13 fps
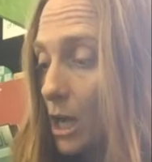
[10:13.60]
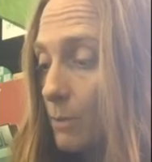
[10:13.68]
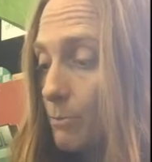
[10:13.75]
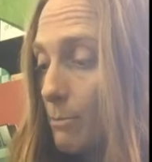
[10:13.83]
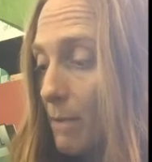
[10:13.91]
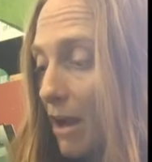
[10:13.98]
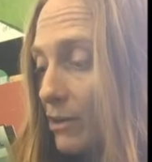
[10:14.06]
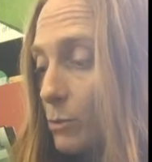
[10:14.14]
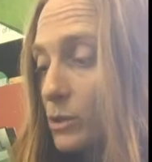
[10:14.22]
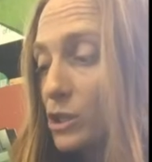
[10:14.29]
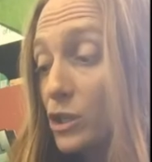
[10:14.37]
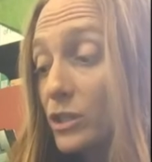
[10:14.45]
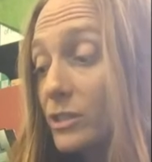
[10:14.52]
But Mary
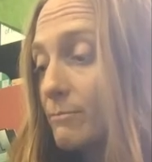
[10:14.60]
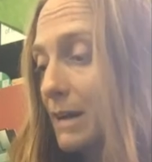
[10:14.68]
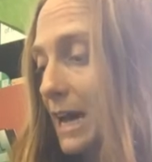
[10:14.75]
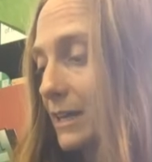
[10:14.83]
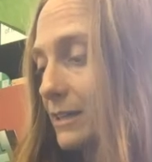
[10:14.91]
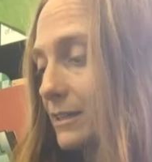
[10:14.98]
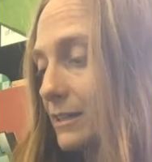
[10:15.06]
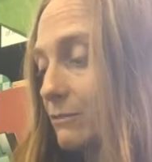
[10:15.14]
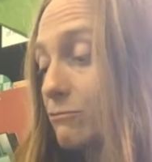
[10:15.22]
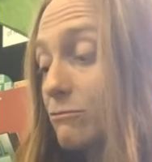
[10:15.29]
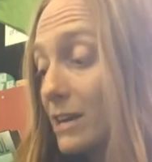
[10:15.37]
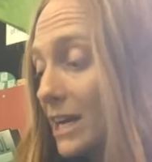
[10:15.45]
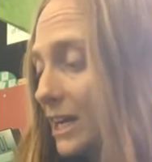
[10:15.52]
was good at math,
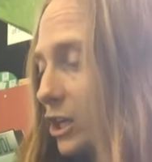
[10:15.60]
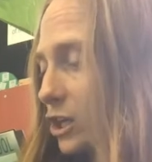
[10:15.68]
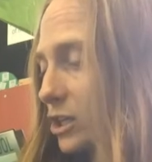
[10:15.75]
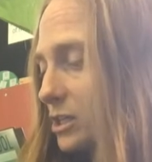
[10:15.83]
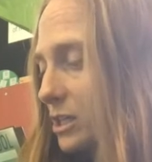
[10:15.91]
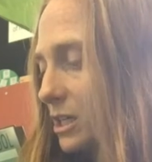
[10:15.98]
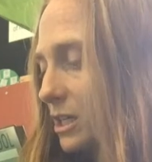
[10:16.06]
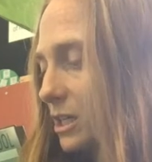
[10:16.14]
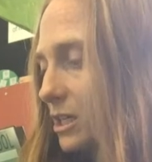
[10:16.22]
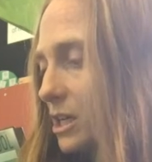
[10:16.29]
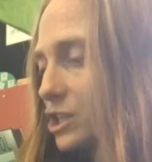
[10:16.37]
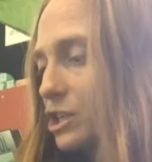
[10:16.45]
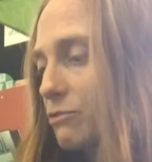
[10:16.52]
really good,
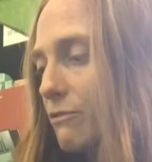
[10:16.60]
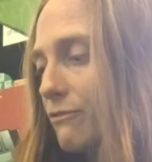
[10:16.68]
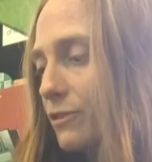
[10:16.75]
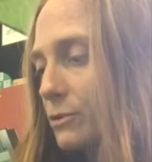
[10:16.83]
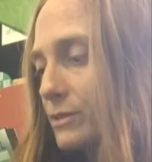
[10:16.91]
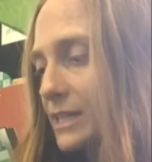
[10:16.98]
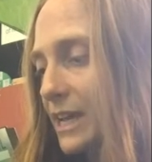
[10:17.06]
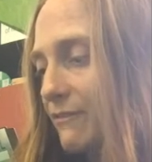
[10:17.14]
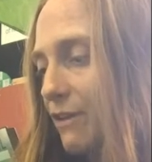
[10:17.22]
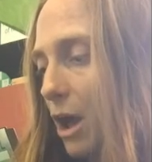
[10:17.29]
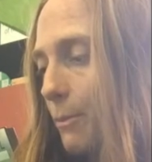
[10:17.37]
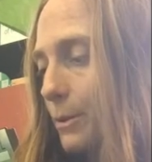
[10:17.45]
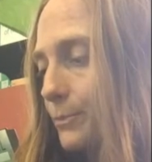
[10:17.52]
and she refused to give
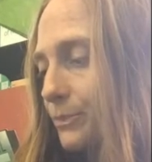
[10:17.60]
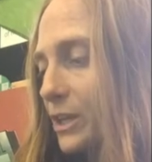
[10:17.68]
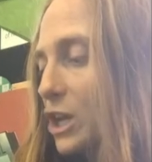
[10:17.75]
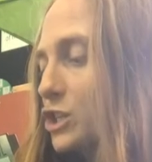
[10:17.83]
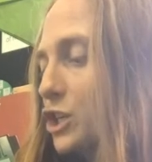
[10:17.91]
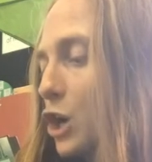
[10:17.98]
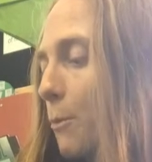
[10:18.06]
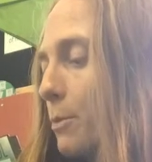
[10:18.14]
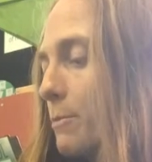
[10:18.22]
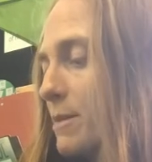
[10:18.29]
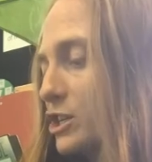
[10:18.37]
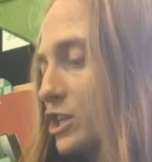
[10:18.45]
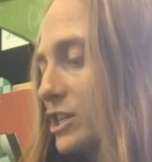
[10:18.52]
up. She got
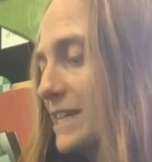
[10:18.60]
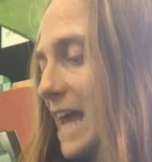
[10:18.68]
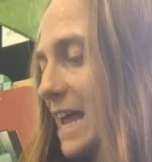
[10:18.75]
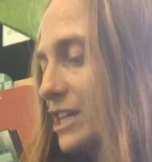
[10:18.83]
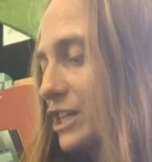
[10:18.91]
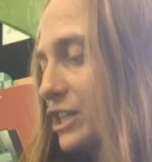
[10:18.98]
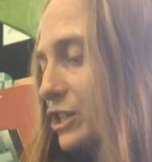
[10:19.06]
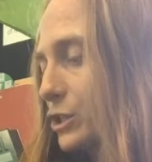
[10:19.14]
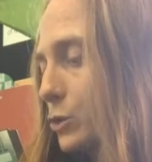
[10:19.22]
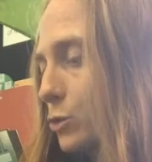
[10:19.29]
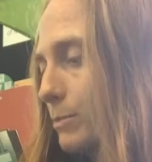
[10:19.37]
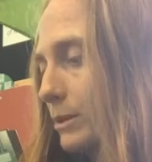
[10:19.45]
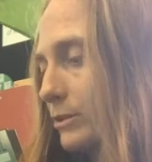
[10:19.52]
permission to enter the
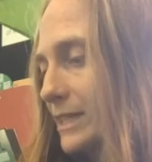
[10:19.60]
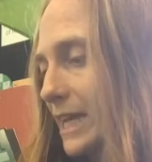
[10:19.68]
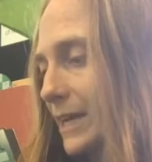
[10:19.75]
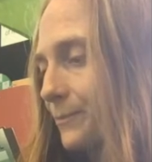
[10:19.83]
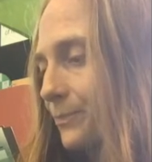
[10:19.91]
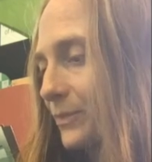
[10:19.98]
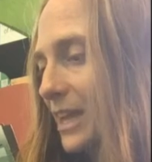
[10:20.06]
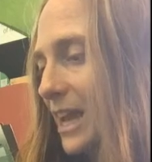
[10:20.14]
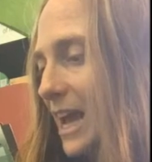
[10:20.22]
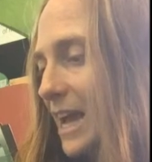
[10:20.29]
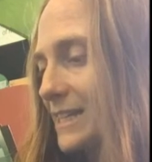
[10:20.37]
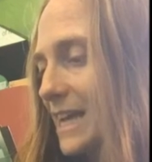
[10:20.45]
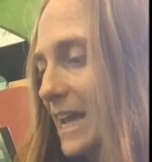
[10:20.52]
school building
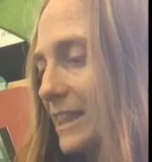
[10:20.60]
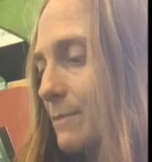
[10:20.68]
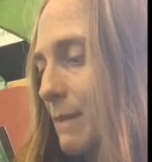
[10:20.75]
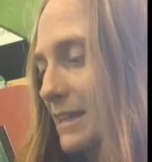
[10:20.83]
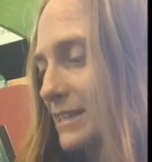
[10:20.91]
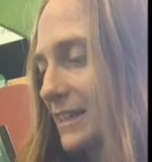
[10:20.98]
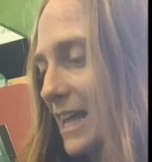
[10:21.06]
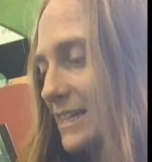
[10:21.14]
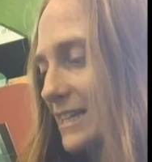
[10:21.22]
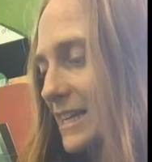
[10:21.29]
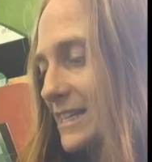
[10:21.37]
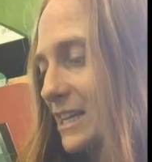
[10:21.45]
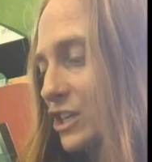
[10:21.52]
and take the maths
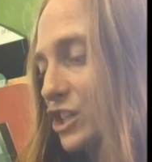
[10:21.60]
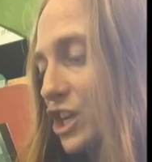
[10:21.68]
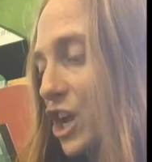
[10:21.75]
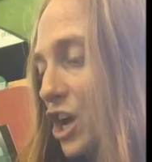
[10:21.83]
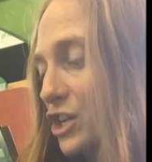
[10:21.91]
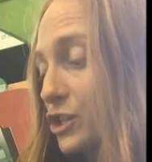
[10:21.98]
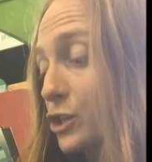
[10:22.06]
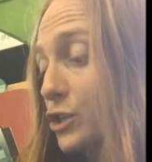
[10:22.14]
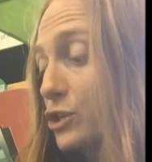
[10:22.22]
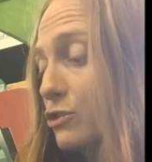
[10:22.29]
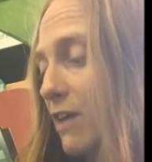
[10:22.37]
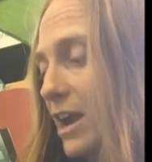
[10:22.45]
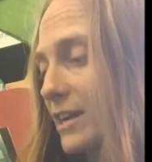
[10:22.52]
classes, and she earned
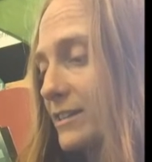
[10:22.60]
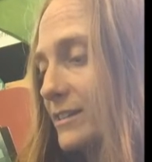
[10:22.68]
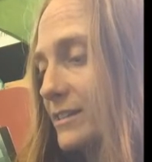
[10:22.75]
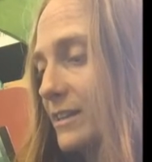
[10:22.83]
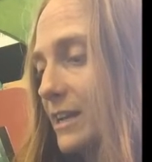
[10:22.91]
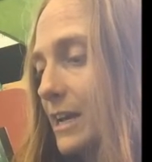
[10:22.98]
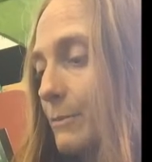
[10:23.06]
good grades.